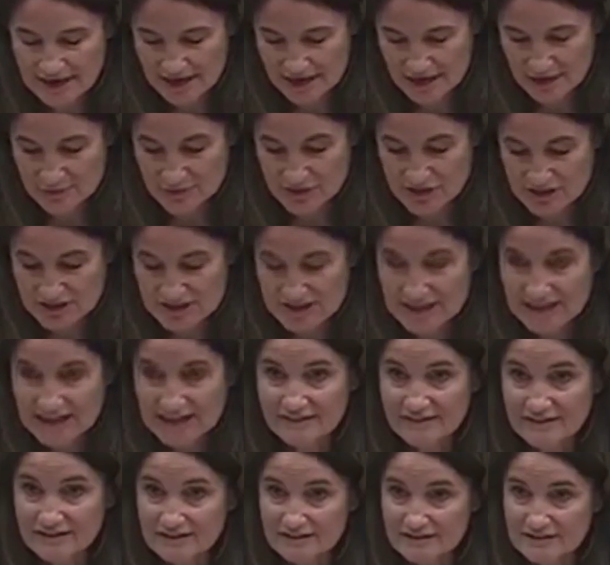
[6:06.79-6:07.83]
I would just
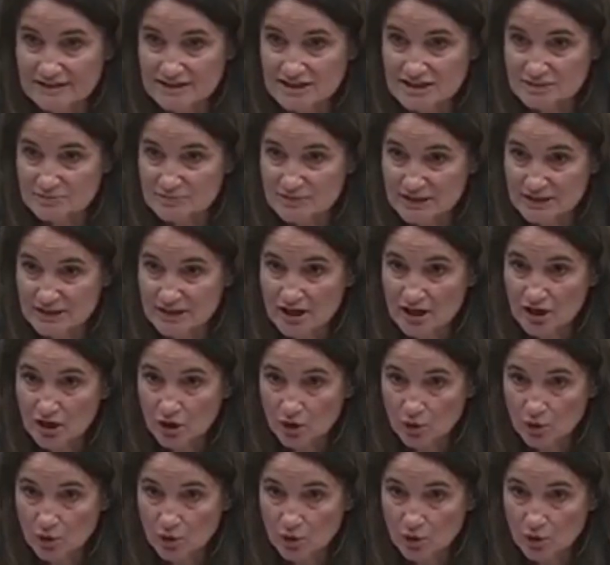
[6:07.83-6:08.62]
add that it needs to be